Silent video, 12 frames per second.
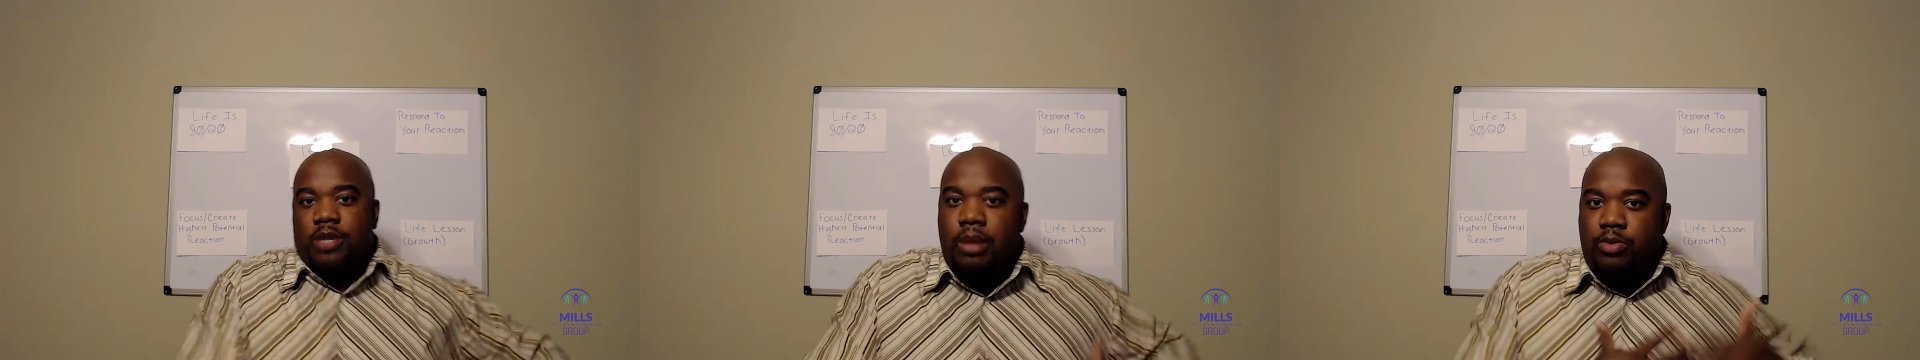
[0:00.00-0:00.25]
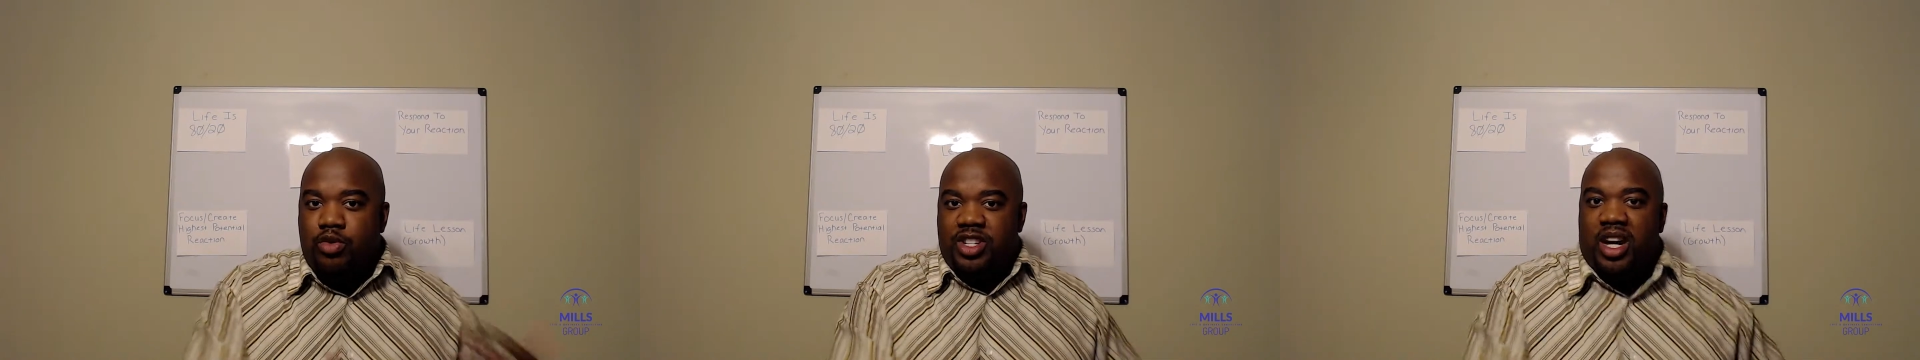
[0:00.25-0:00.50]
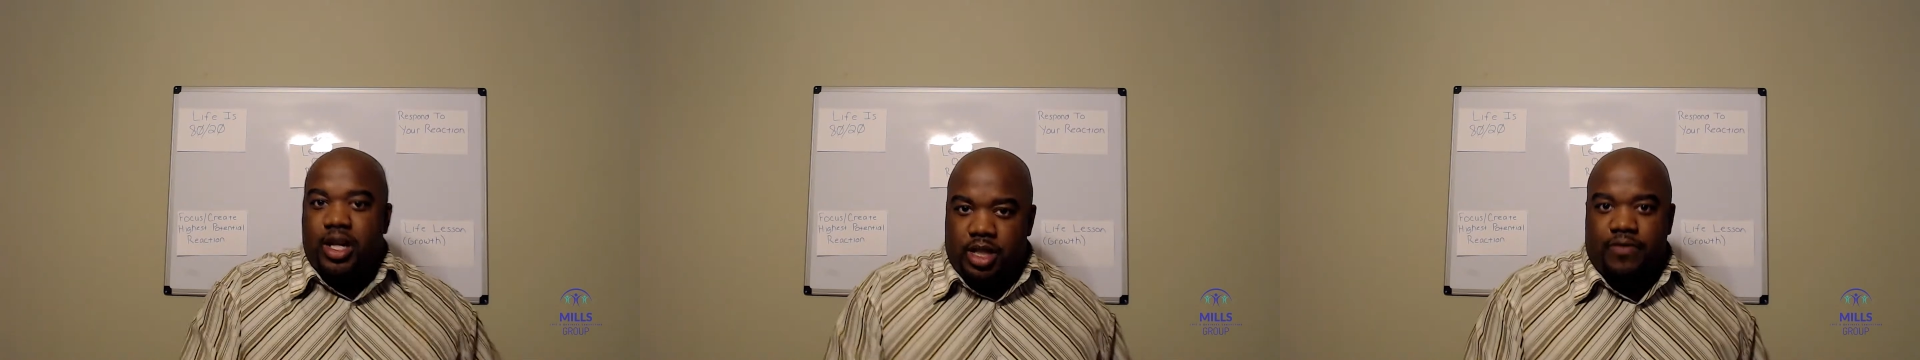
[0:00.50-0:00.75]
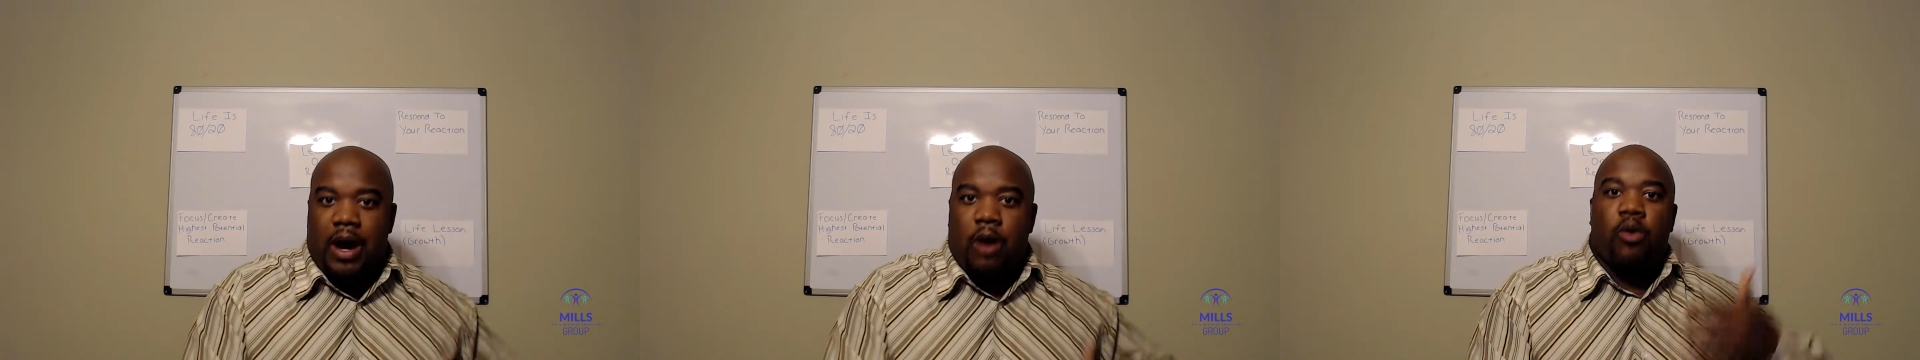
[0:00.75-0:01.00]
to be
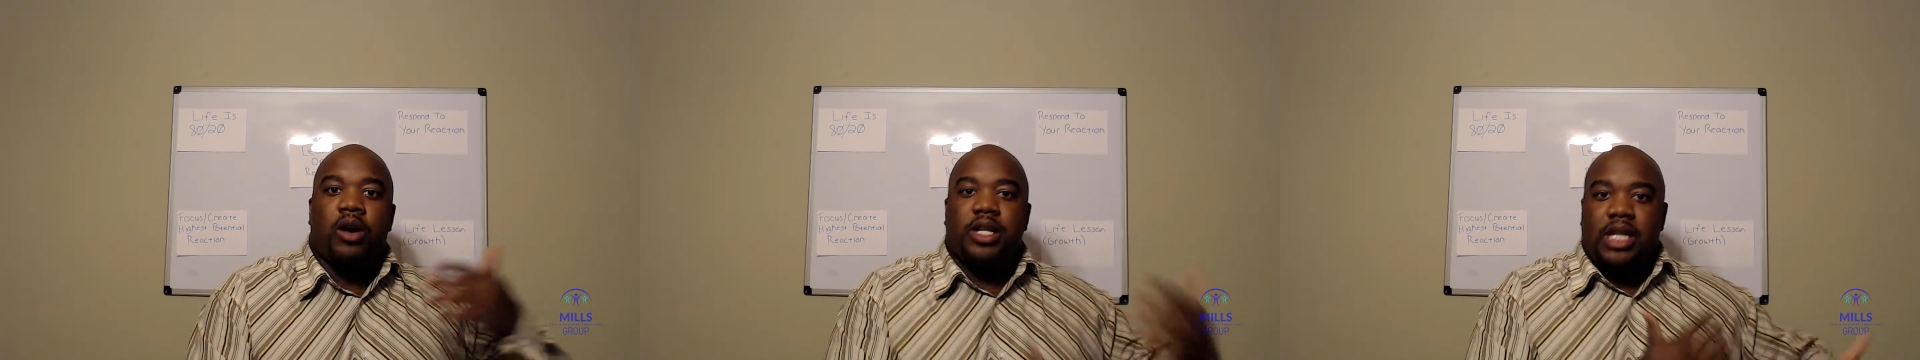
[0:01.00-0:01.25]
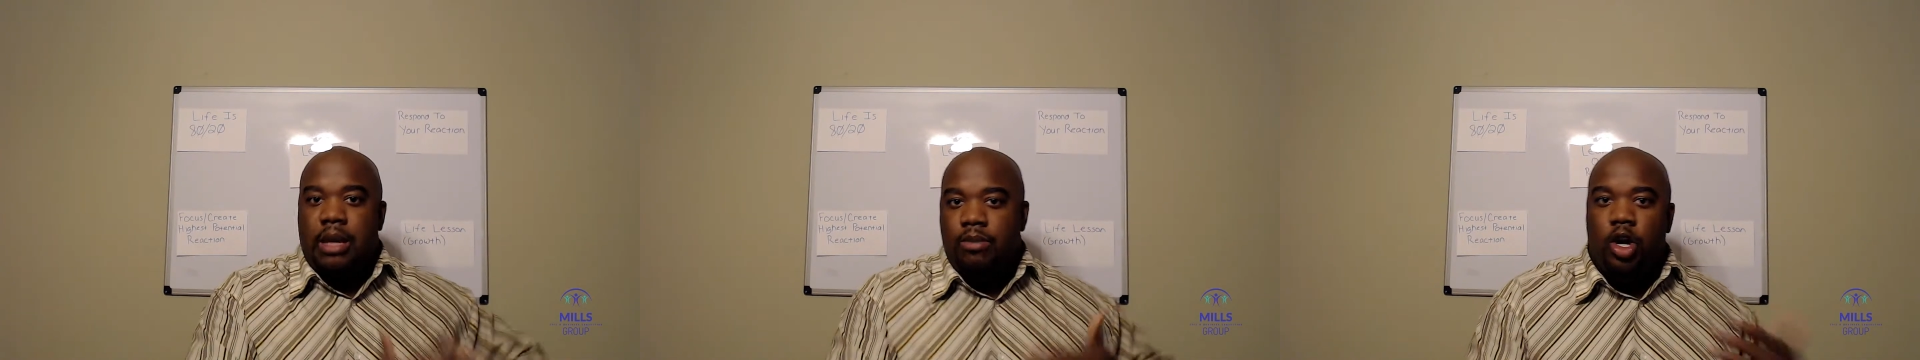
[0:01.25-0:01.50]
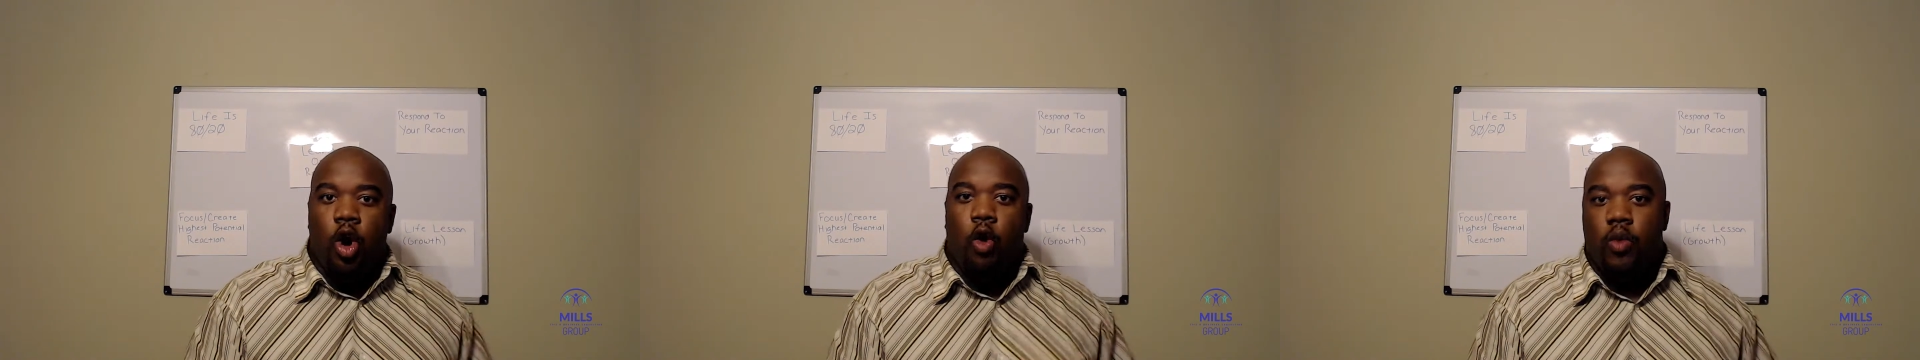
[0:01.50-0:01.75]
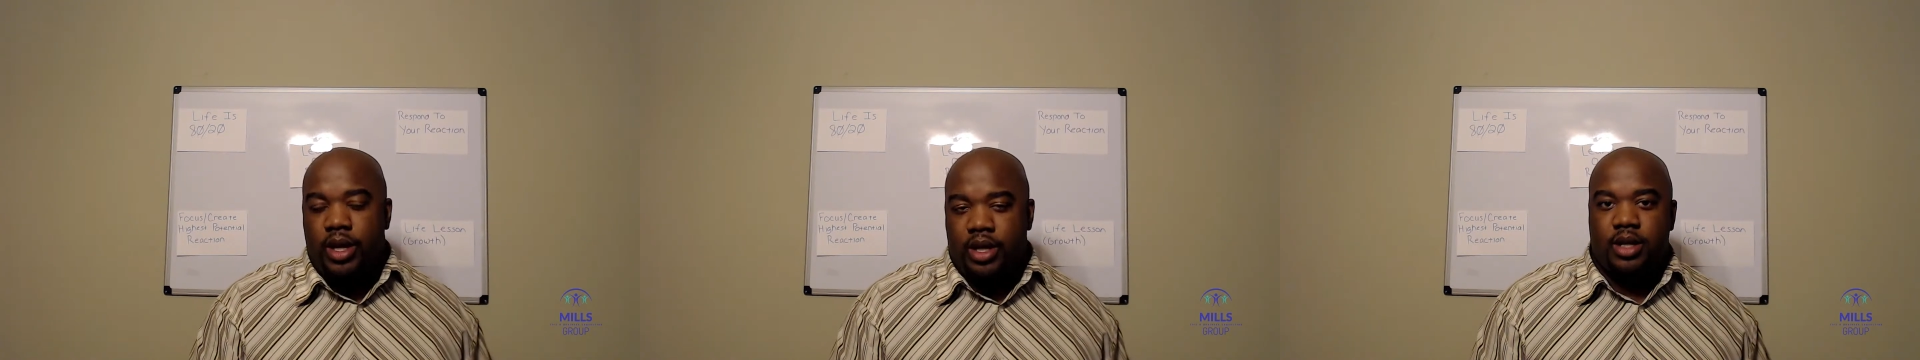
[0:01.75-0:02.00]
productive. I wanted to keep
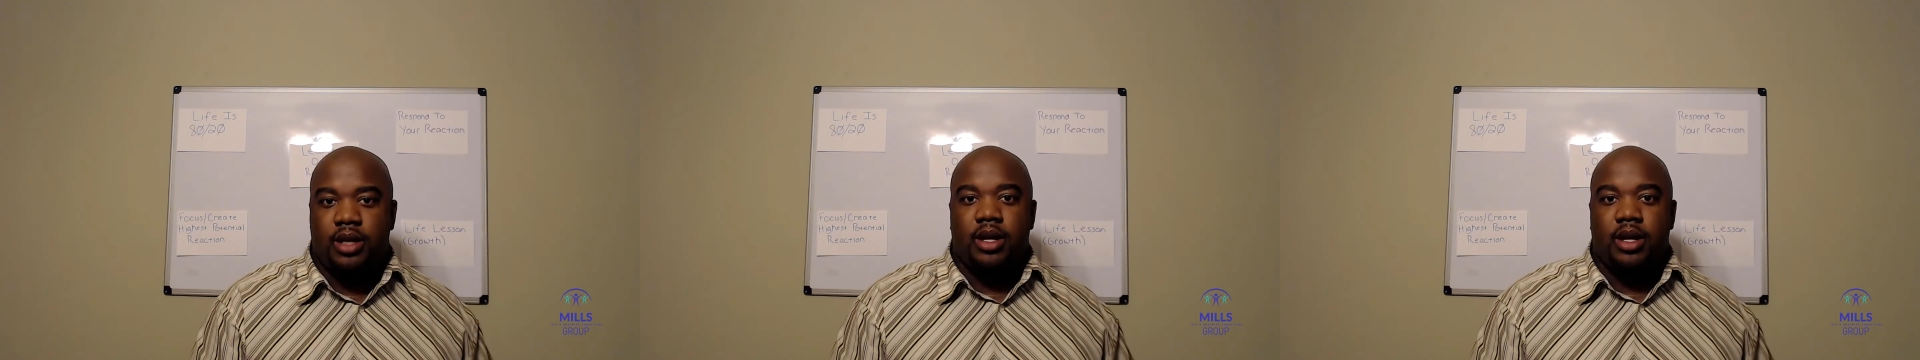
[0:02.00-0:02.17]
going.